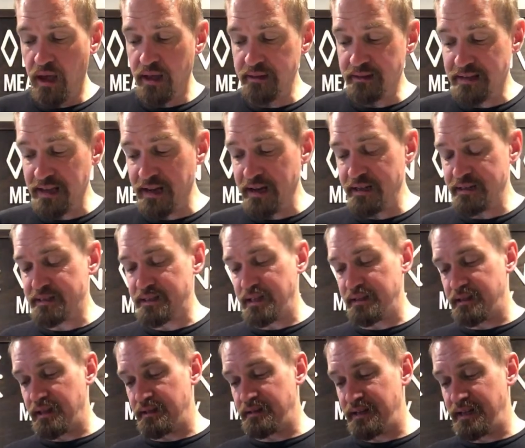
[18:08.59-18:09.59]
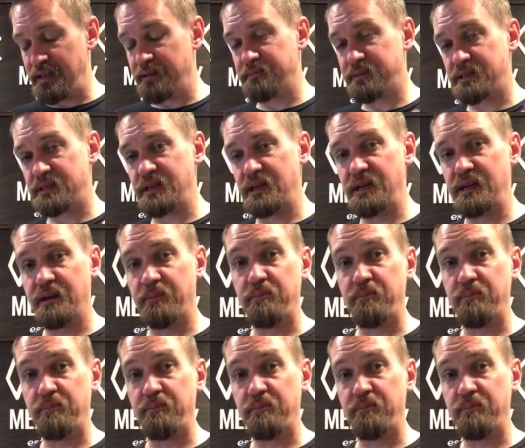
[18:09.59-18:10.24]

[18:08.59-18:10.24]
Dennis at the DMC